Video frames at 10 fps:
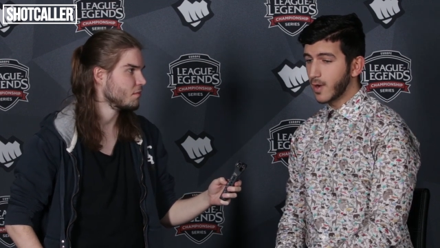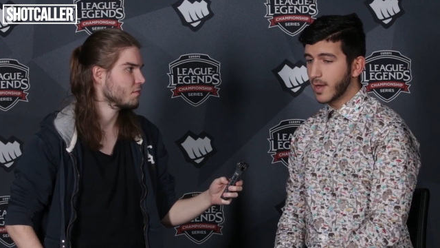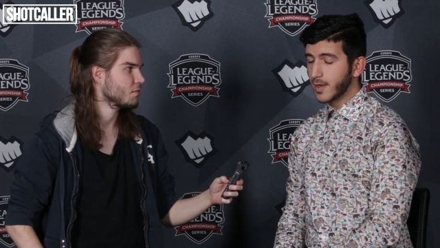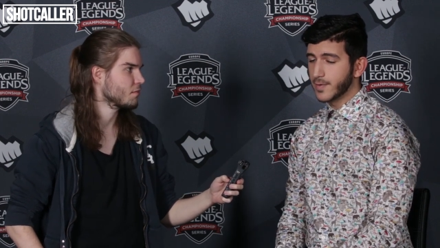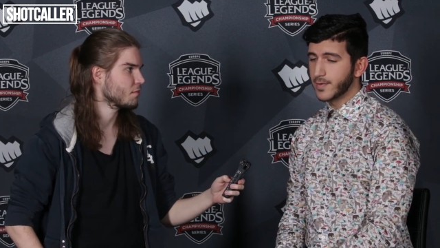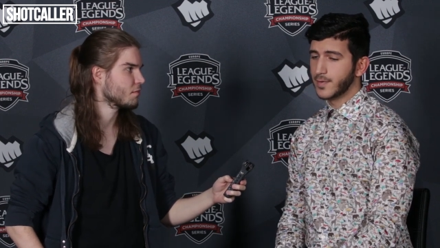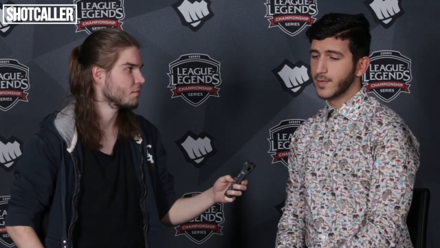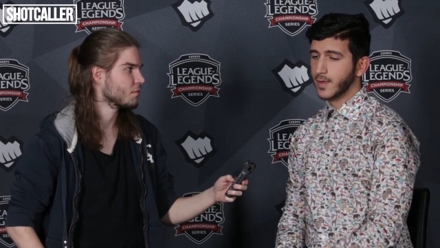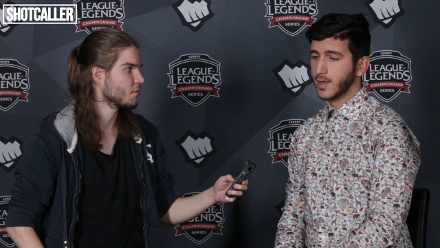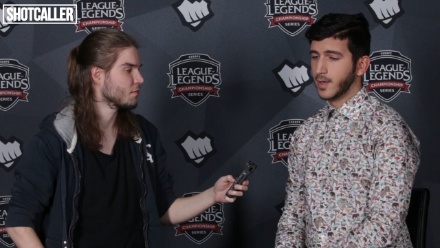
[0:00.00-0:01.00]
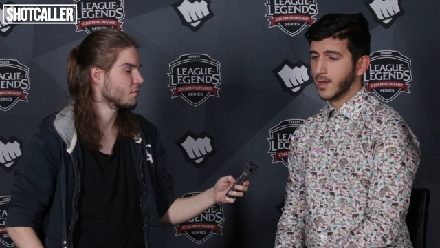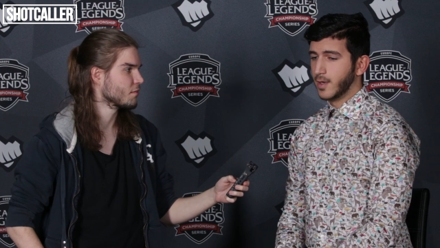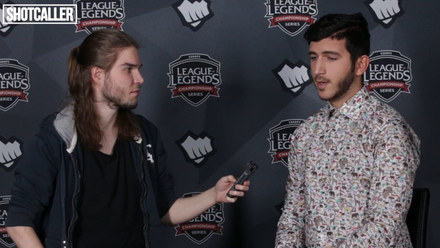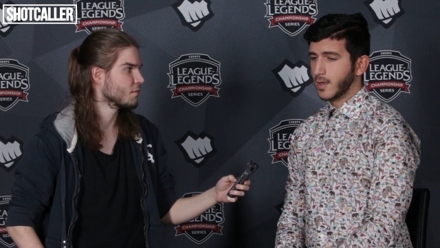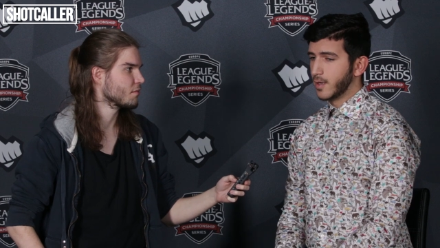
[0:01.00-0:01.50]
Speaker 1: wise,
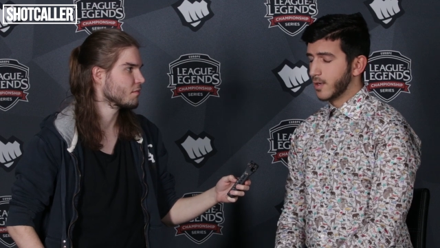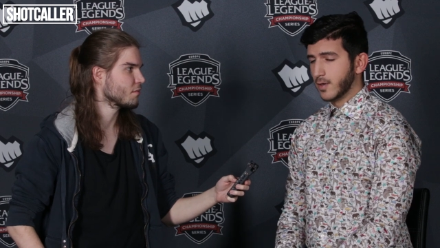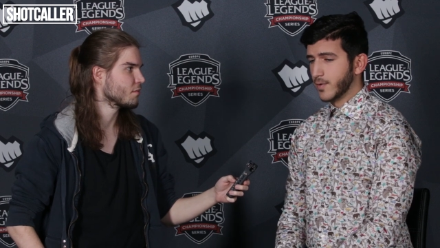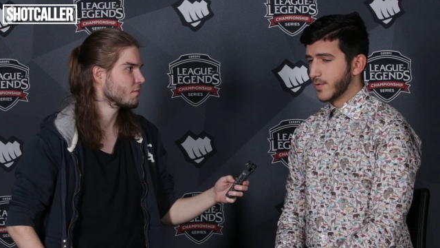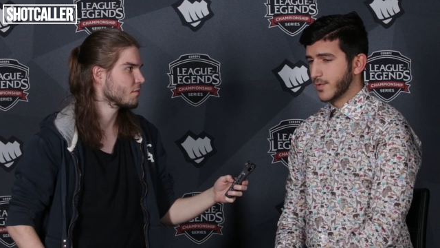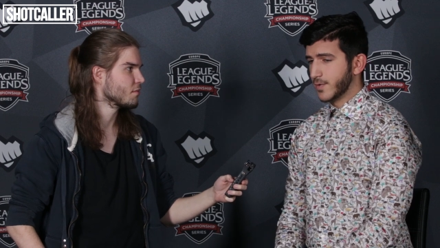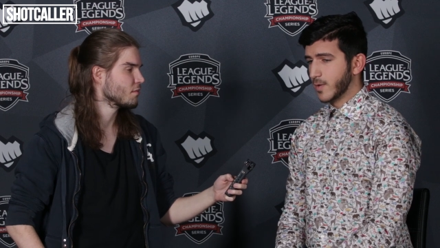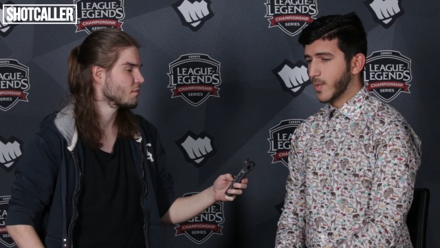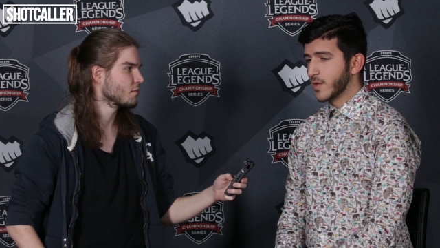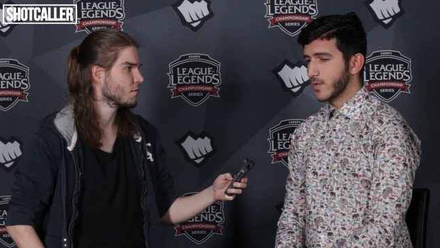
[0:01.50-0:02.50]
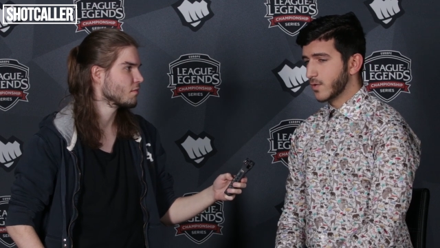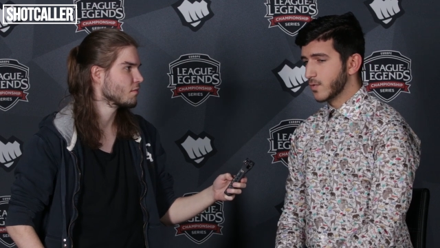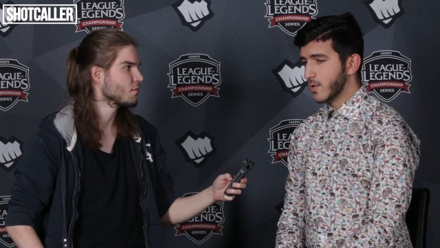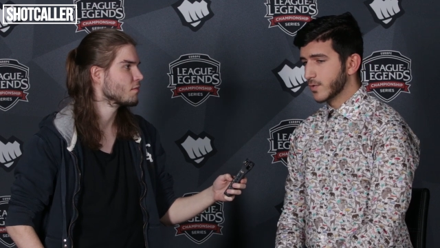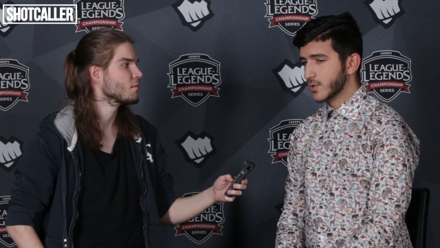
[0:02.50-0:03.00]
uh, it was amazing
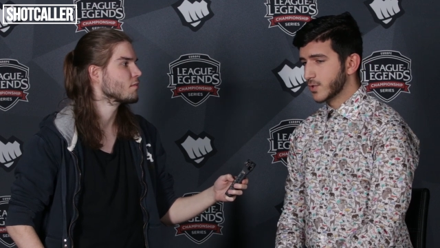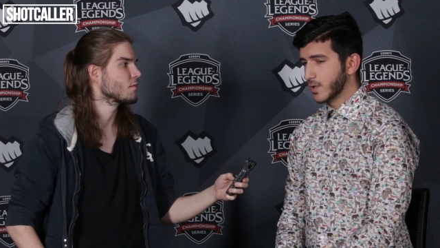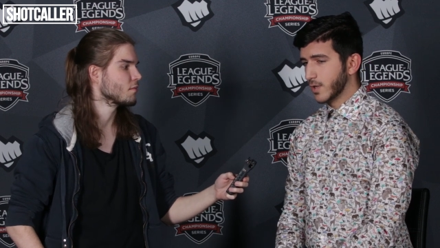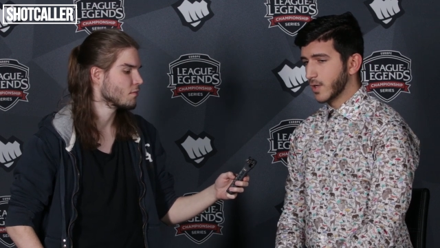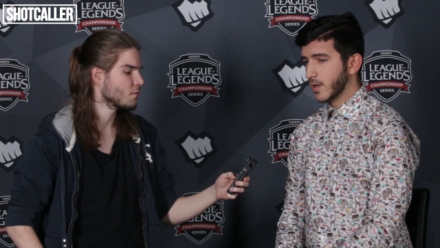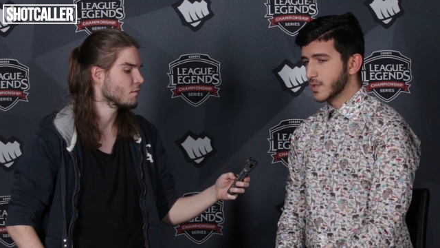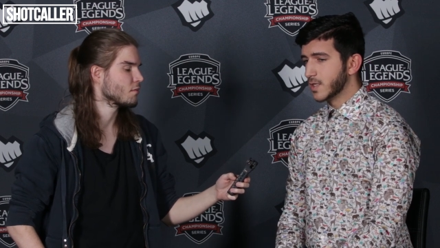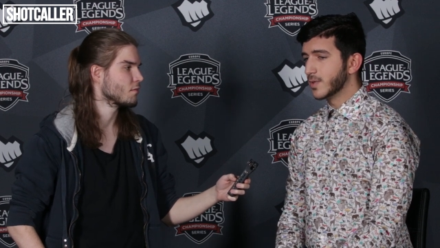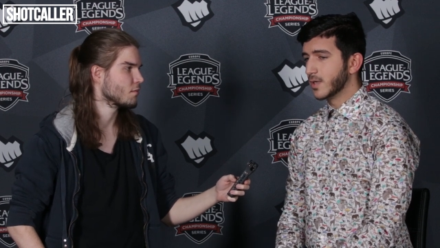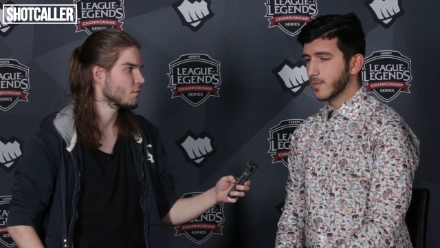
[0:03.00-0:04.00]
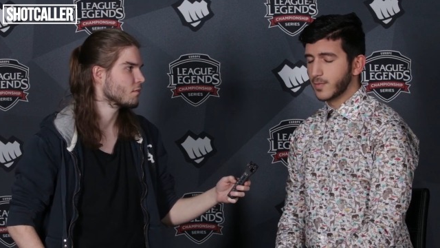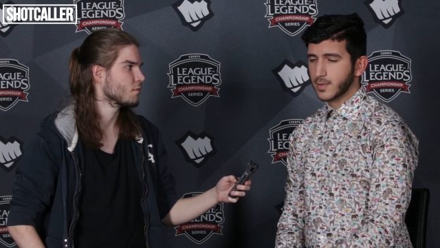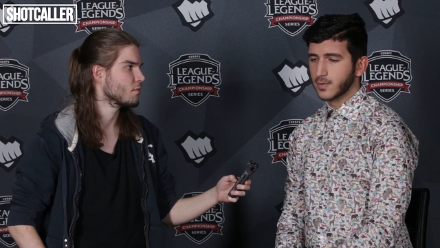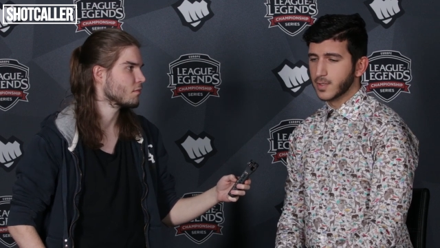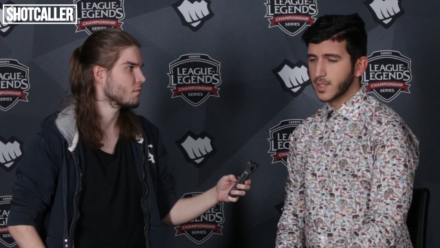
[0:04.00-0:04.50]
to watch. I think our TP up
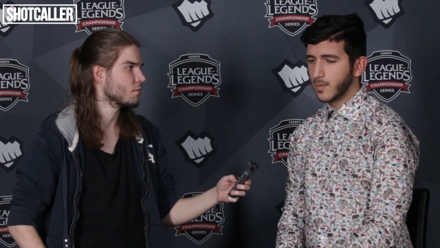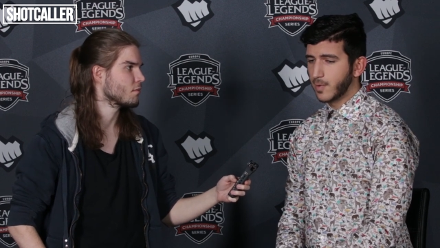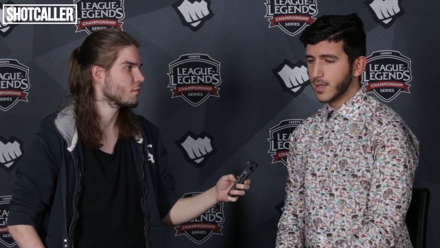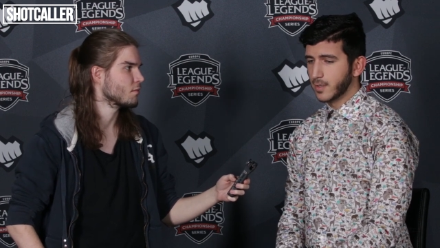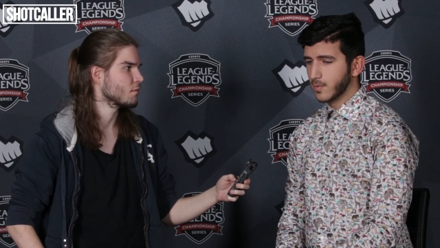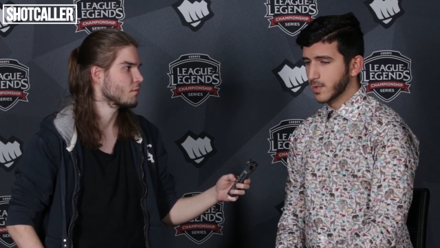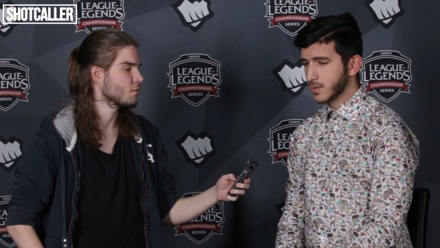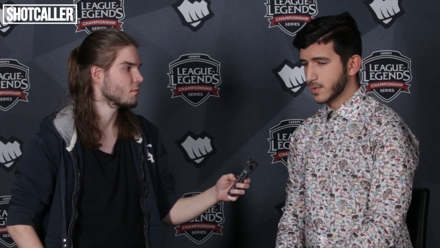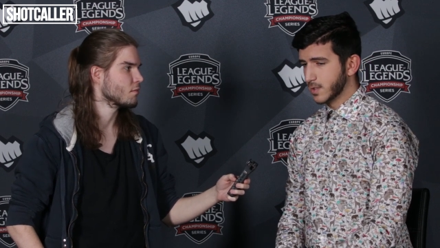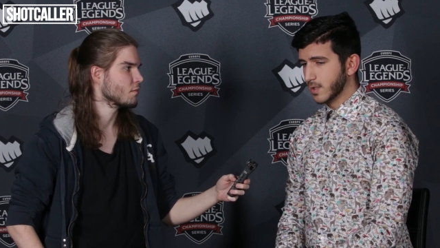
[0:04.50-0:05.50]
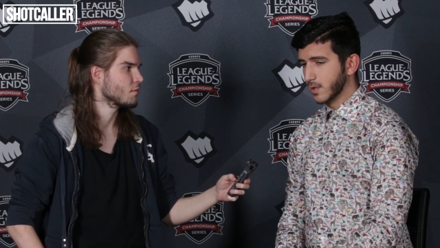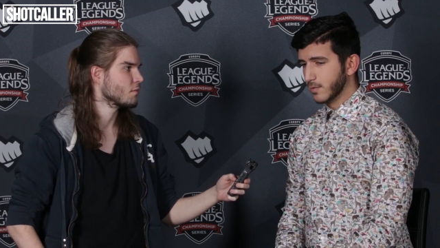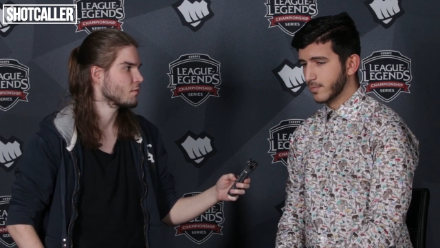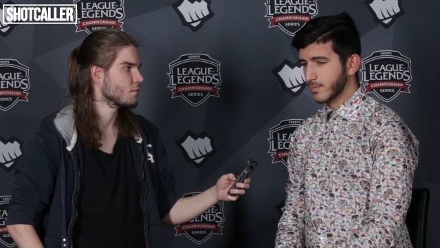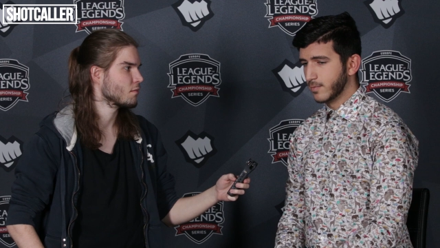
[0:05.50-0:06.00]
into the top lane was
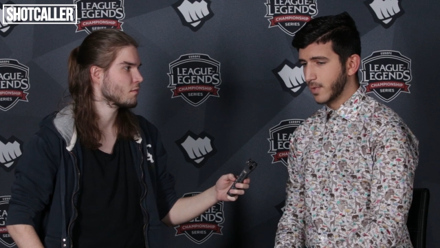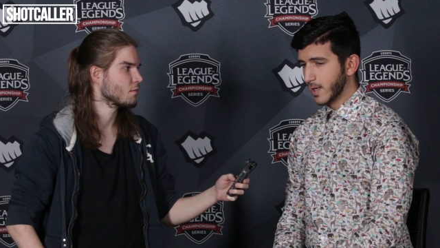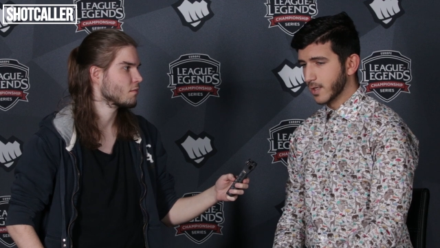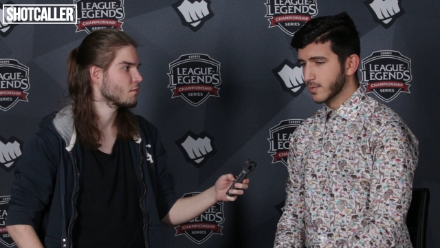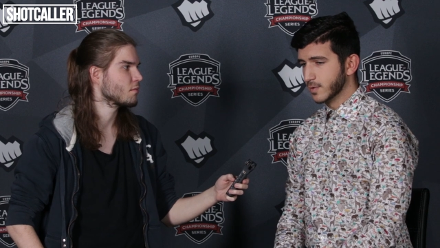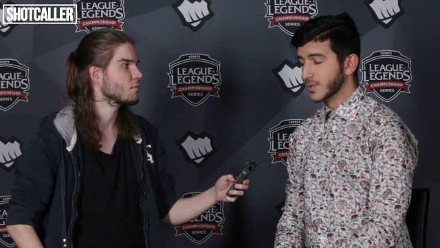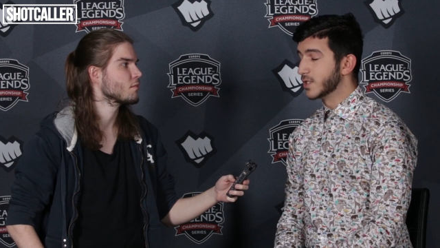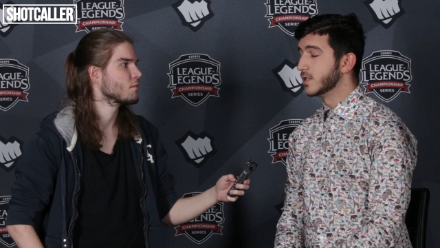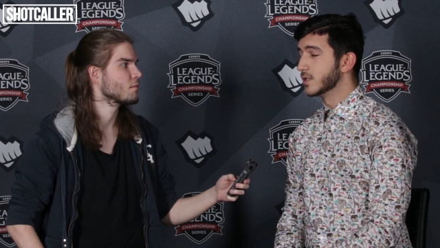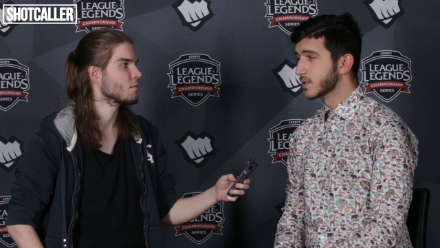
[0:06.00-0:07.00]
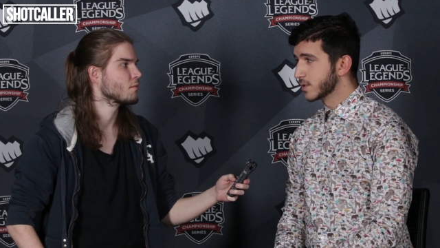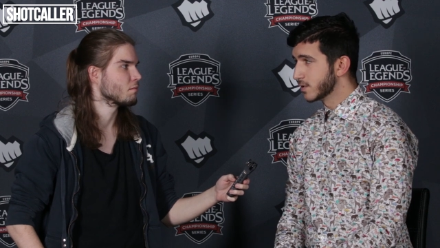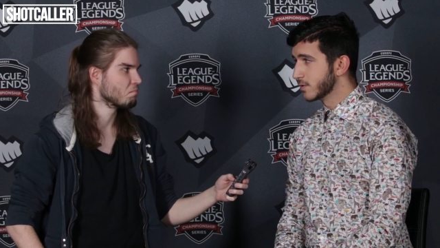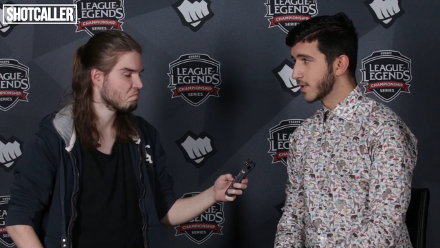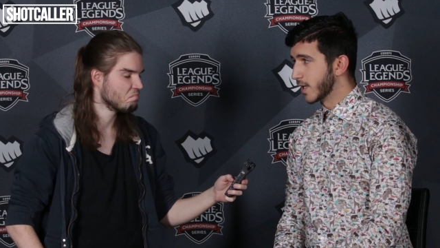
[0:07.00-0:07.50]
uh, like it was
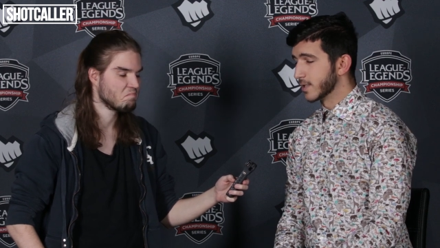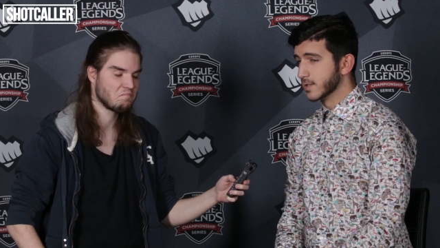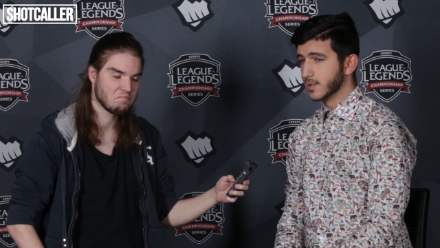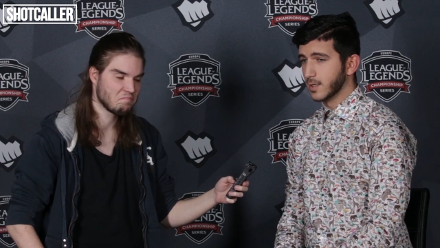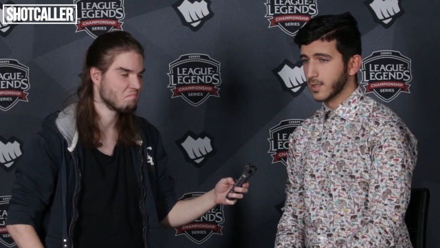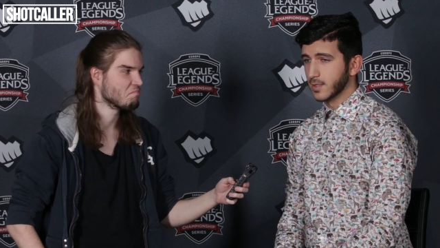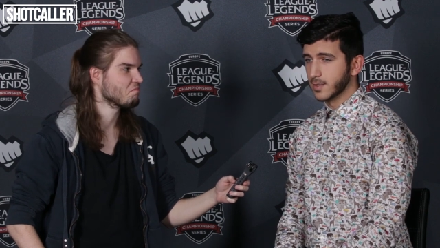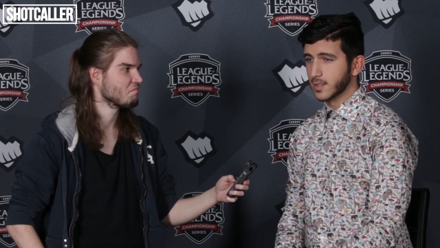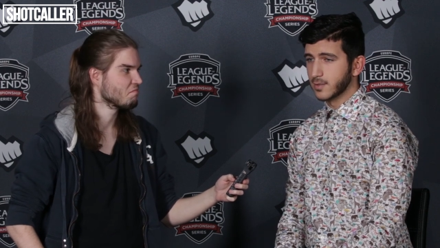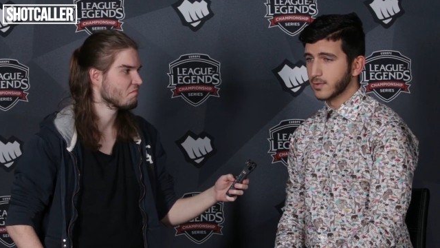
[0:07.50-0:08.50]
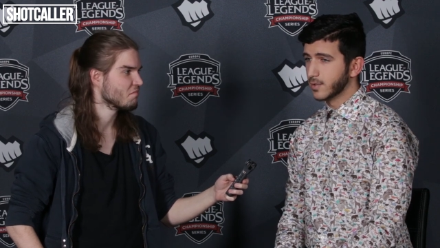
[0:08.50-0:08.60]
genius, and uh, that